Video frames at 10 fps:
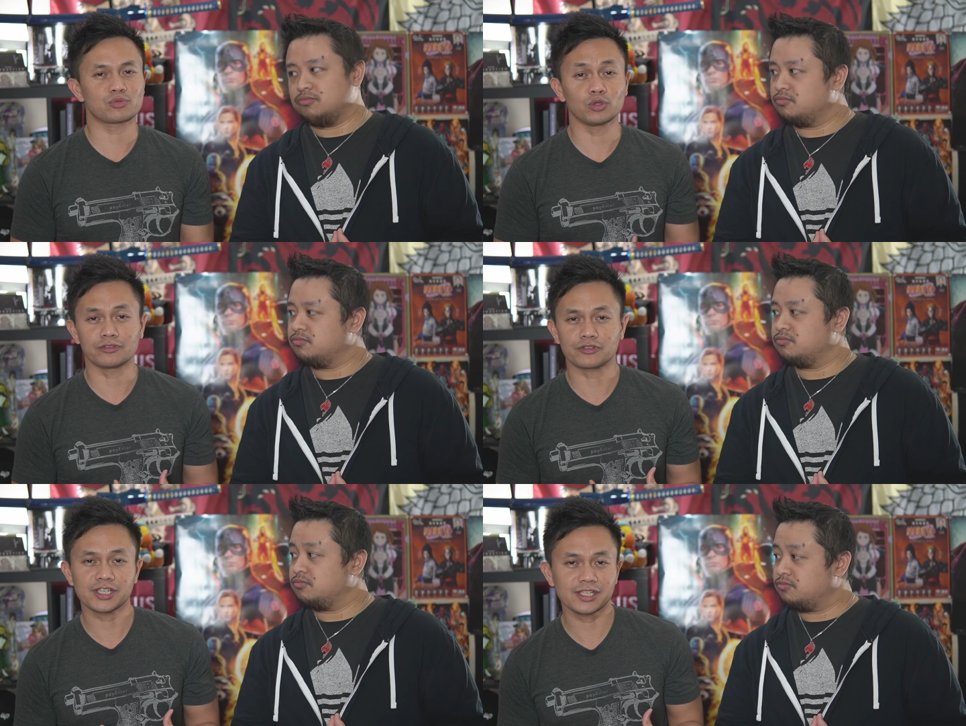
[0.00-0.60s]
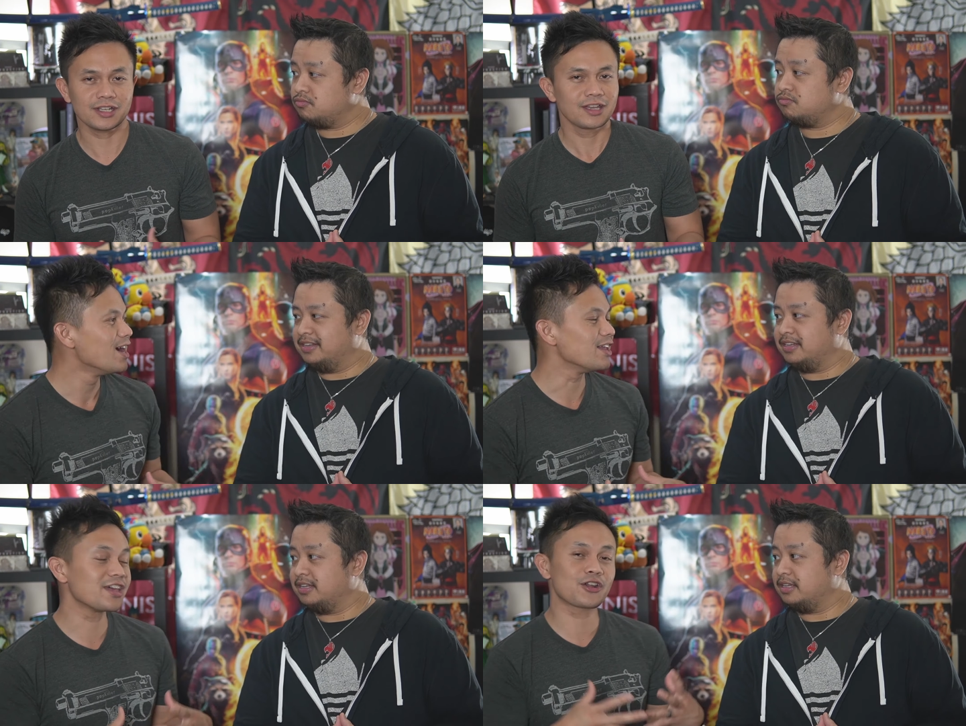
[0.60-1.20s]
Speaker 1: Wolverine,
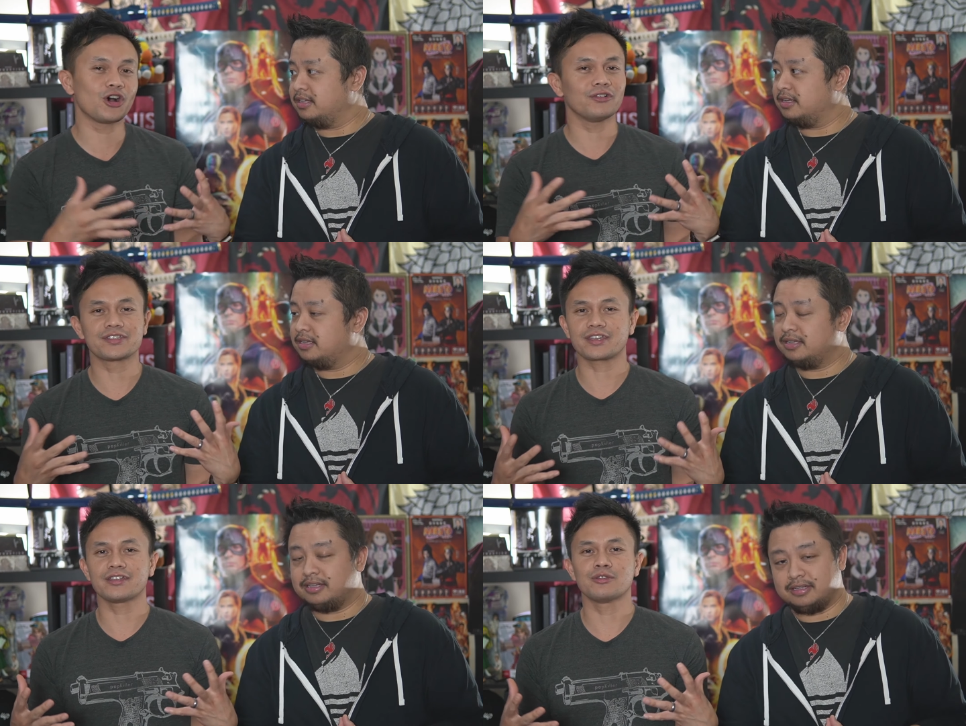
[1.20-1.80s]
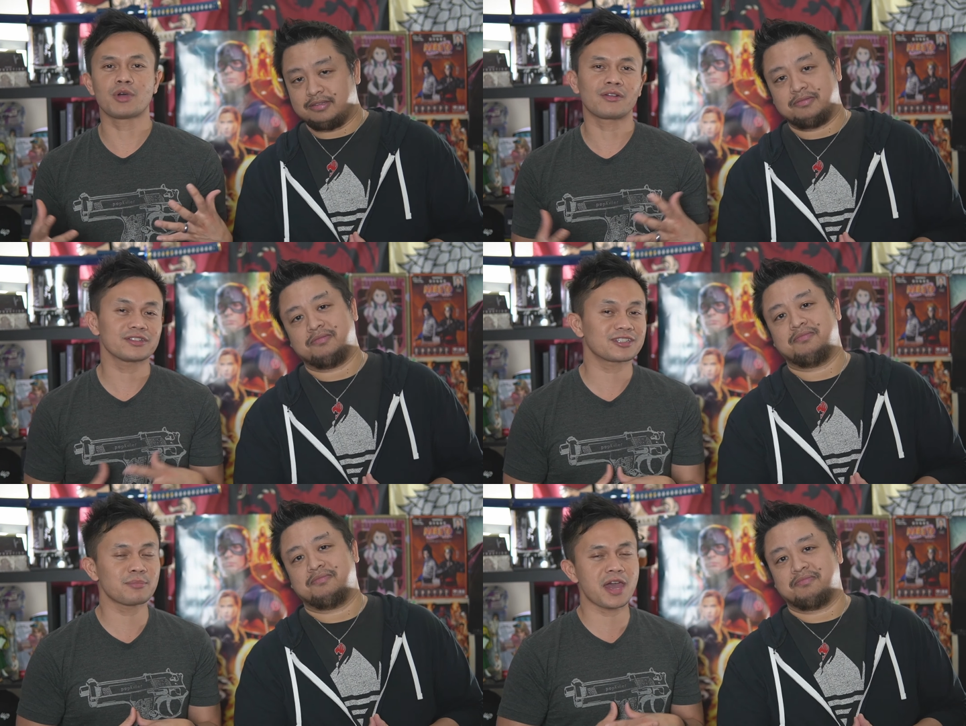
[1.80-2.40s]
and then all of a sudden the Marvel
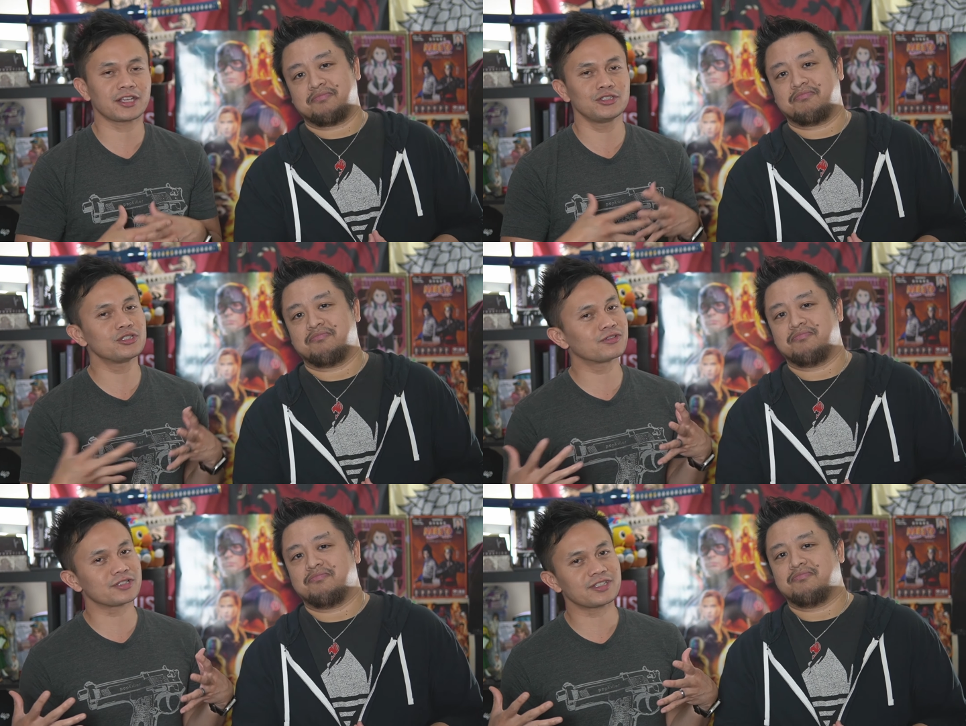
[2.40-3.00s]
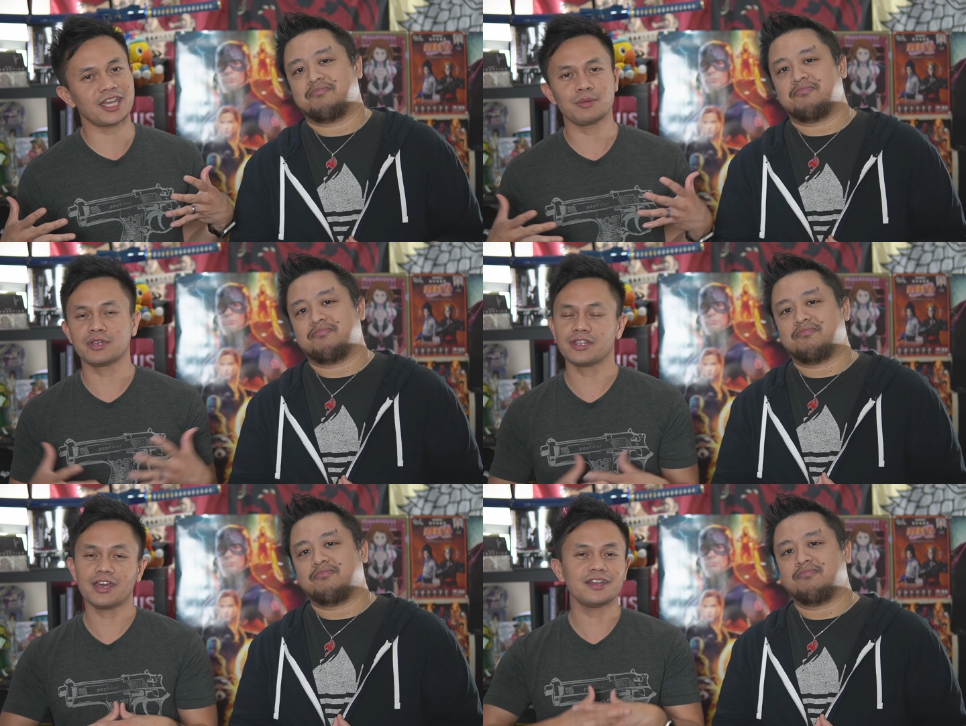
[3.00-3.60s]
Cinematic Universe came
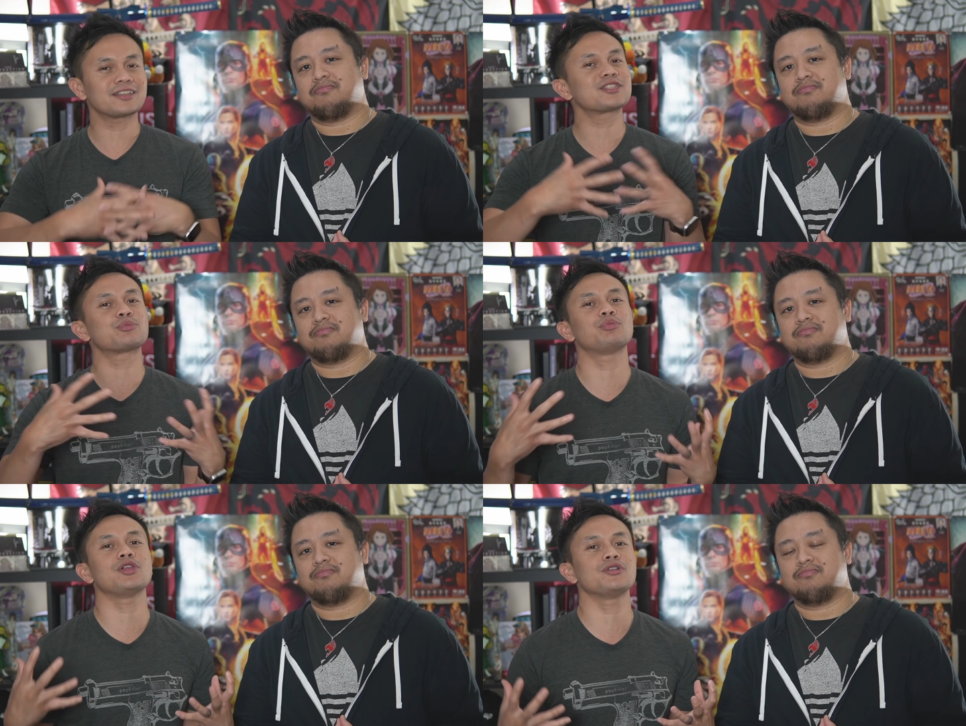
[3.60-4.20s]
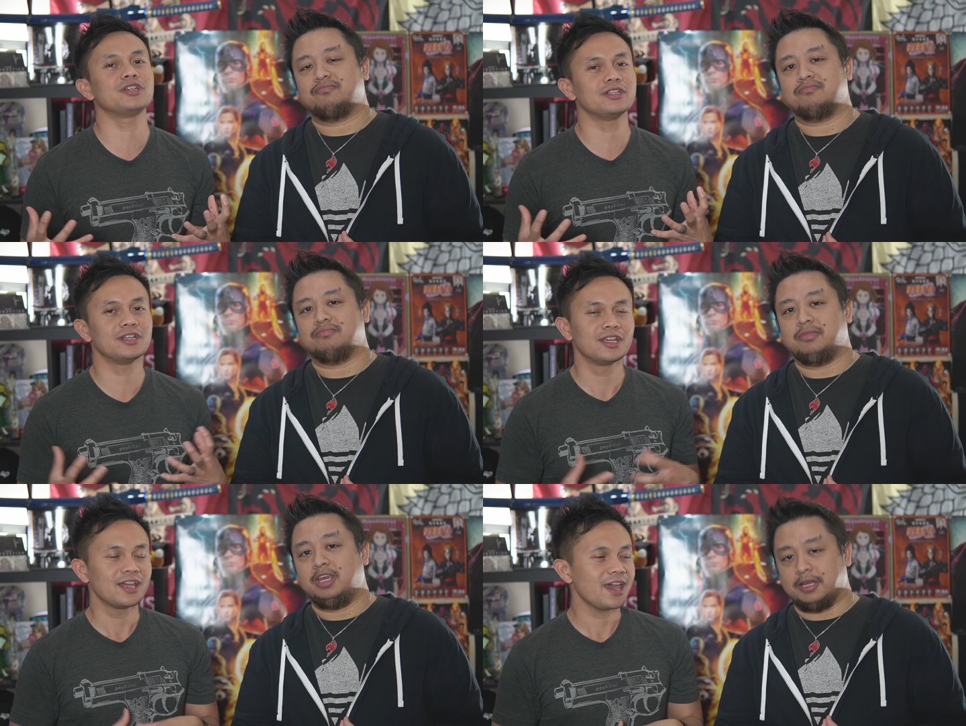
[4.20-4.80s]
in and exploded.
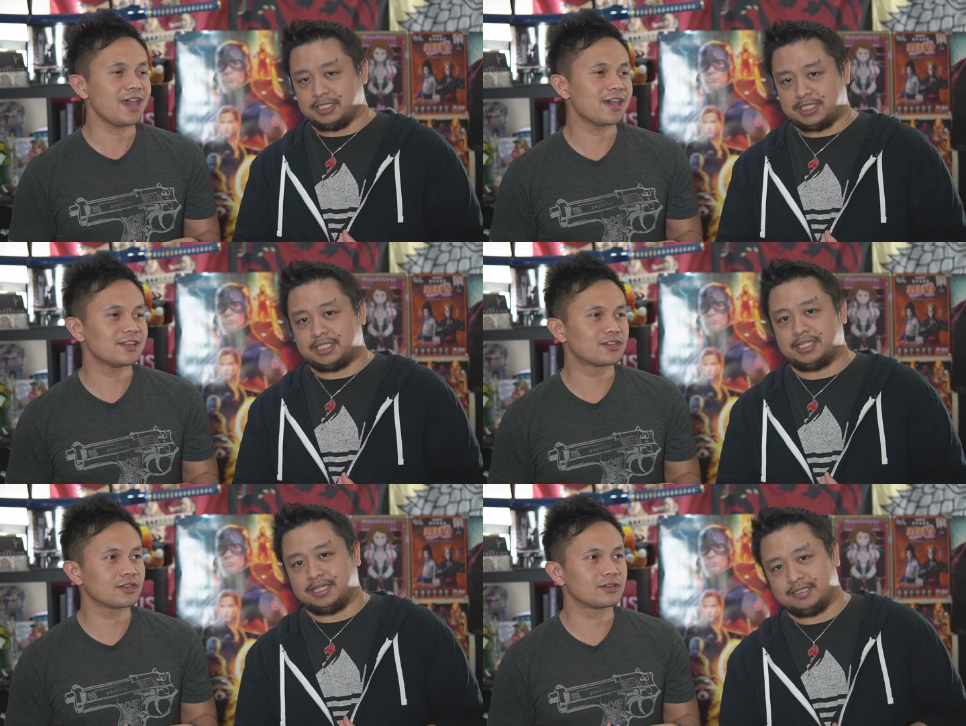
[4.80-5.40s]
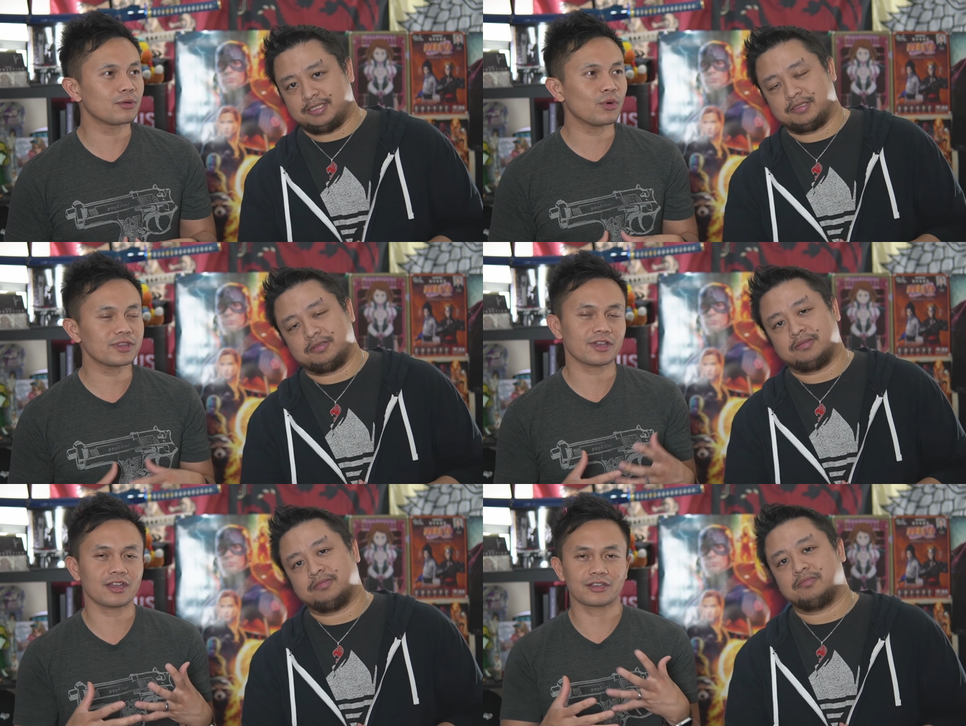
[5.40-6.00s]
Yes. And the one thing I can